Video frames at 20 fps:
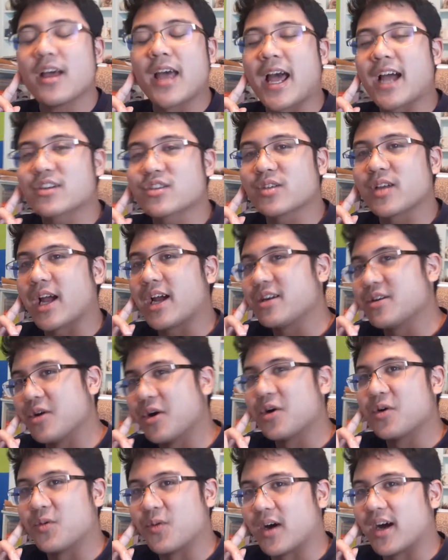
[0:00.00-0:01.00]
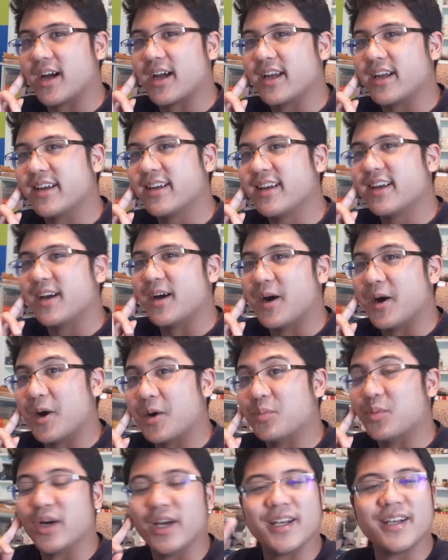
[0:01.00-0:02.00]
Actually, I know why,
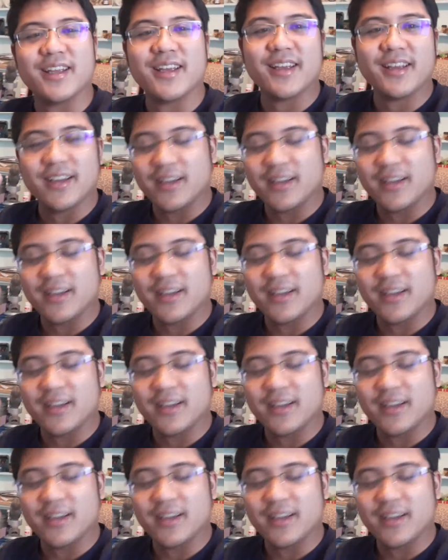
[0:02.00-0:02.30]
uh, but